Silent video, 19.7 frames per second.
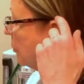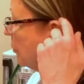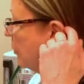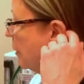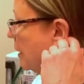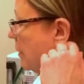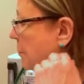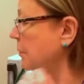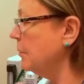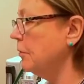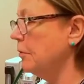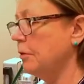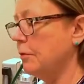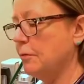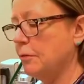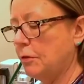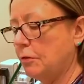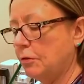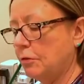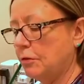samples
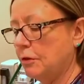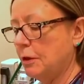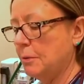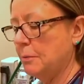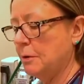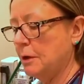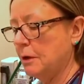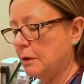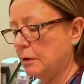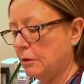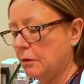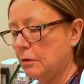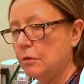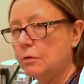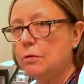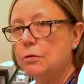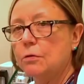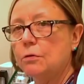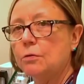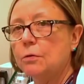of the stomach,
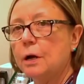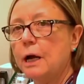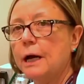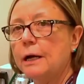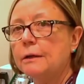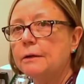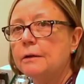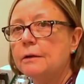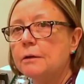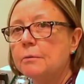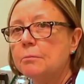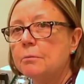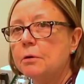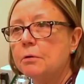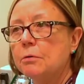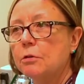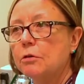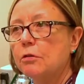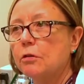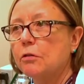the duodenum,
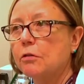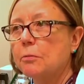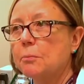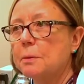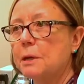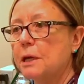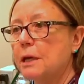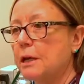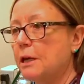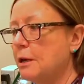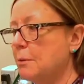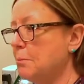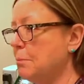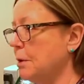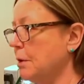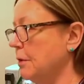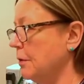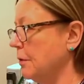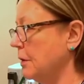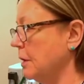which is the beginning
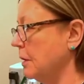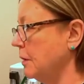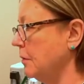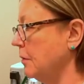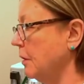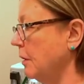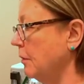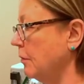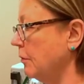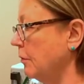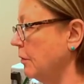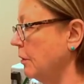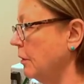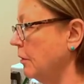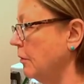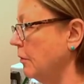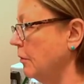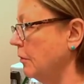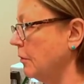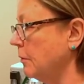part of the
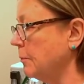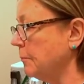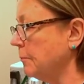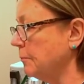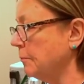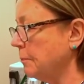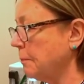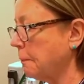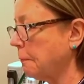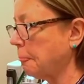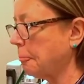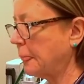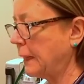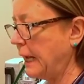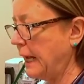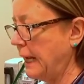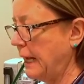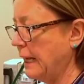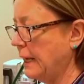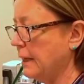intestines,
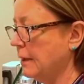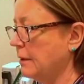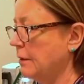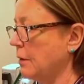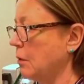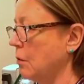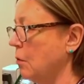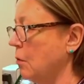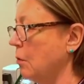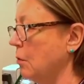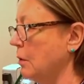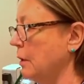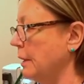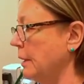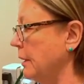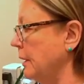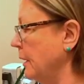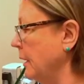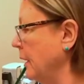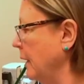and the
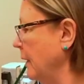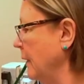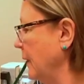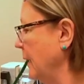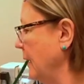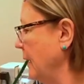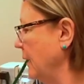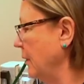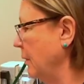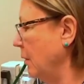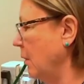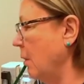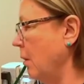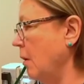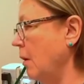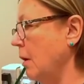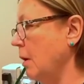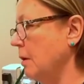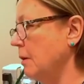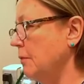colon.
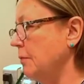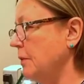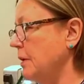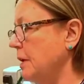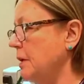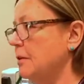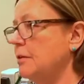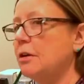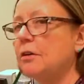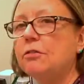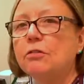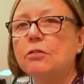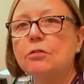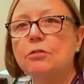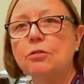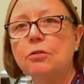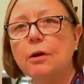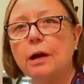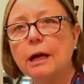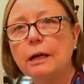All of the intestinal
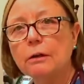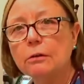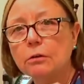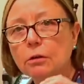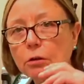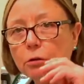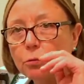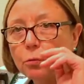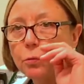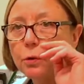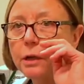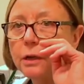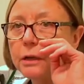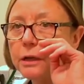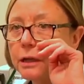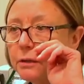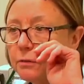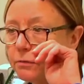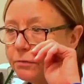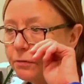tract looked
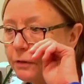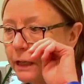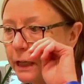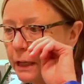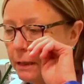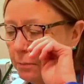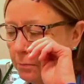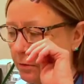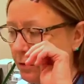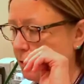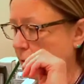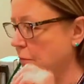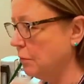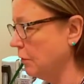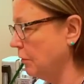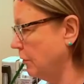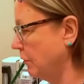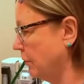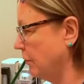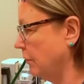really inflamed and
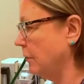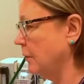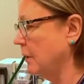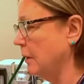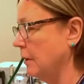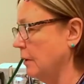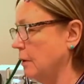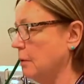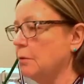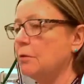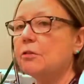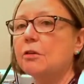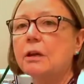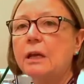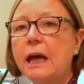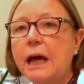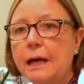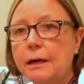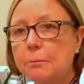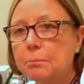was there was a
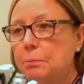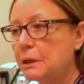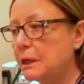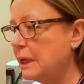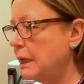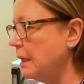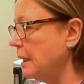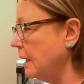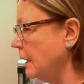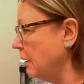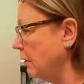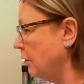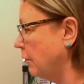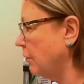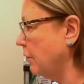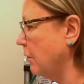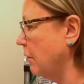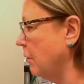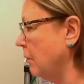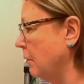lot of bleeding.
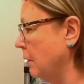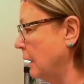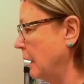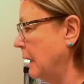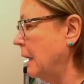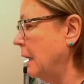So